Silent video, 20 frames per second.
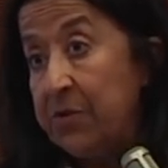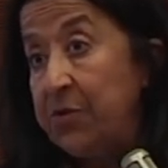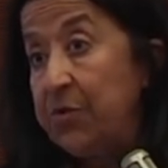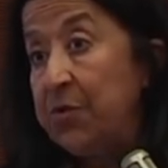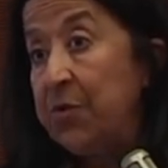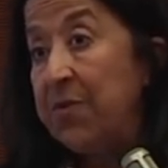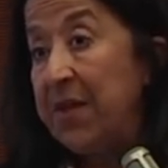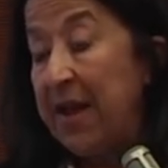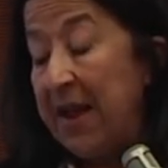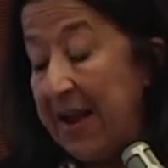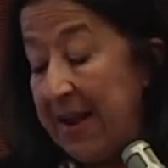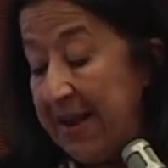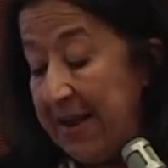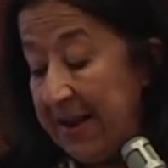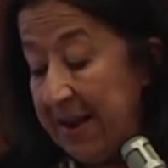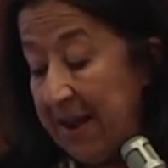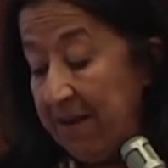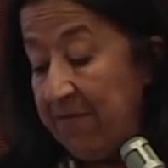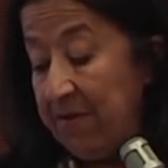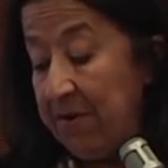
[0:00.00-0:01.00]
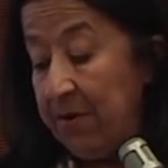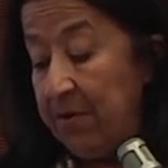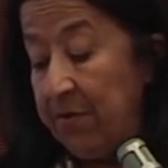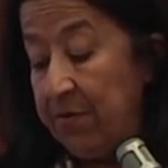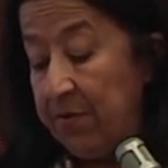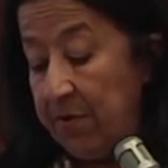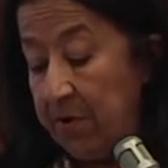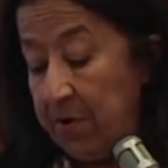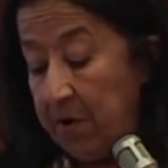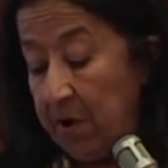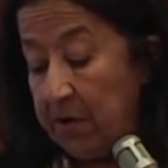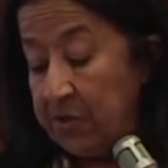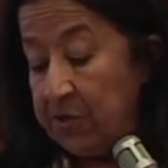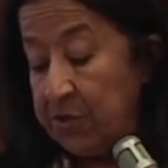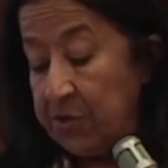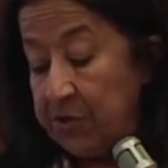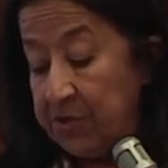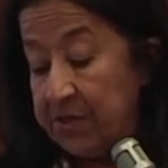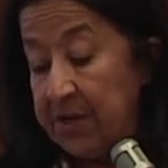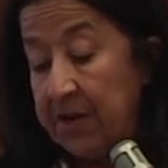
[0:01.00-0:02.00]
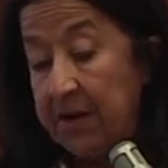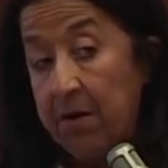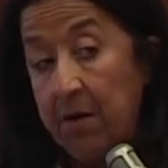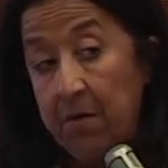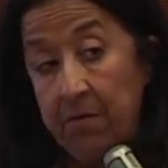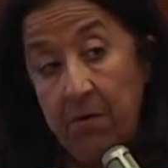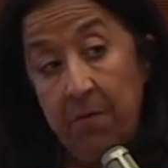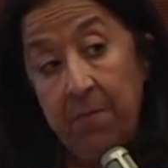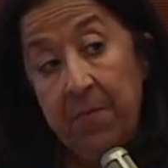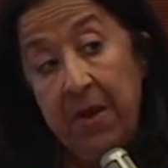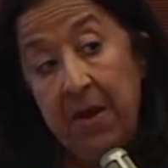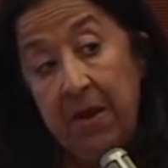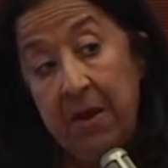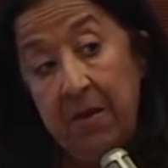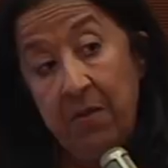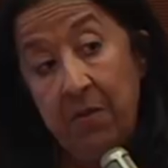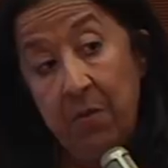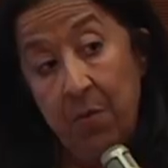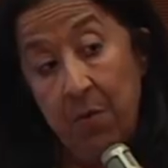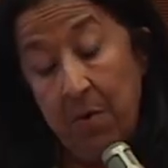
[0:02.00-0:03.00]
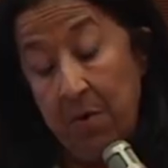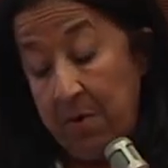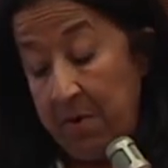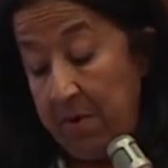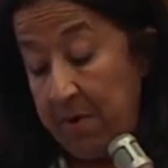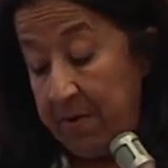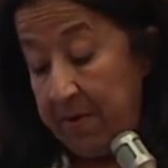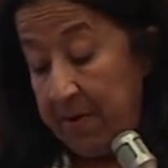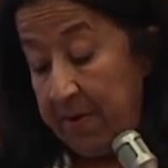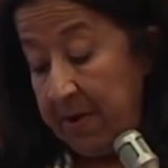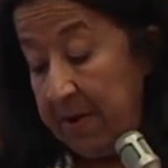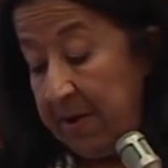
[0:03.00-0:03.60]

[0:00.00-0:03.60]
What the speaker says: to the 11th largest economy in the world,